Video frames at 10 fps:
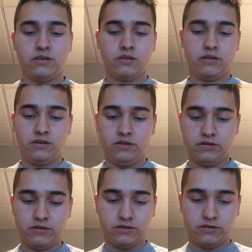Okay,
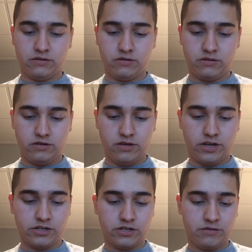
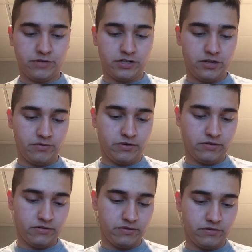Action Army chamber
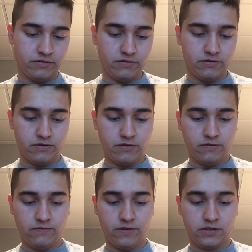
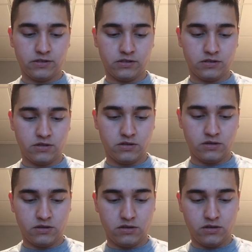fits,
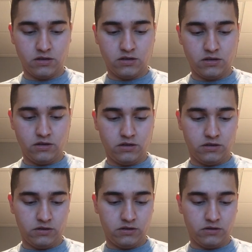
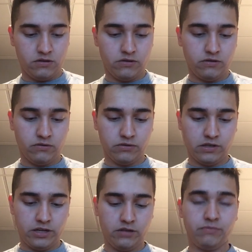and all the holes
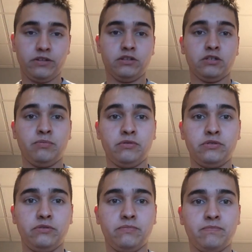line up like they're
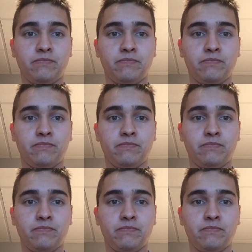supposed to.